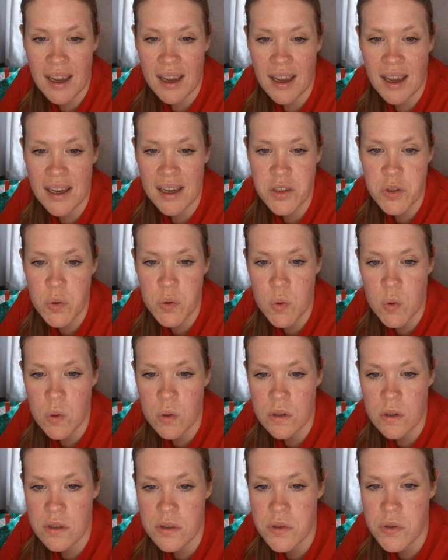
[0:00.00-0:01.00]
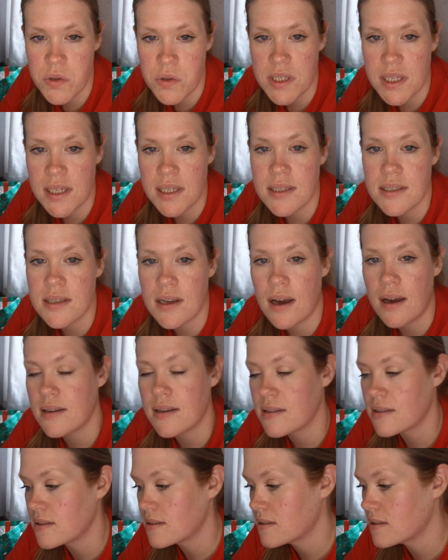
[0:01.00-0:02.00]
And or the sourcing
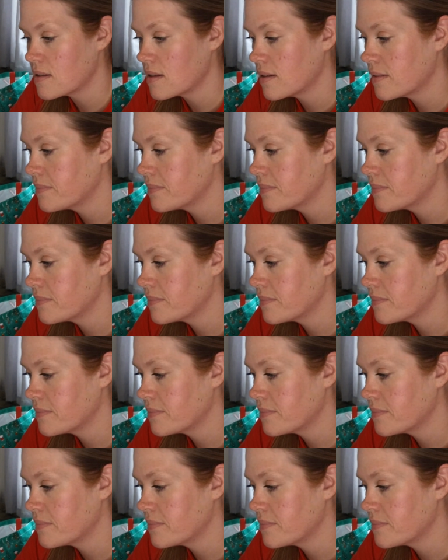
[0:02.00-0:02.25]
insights.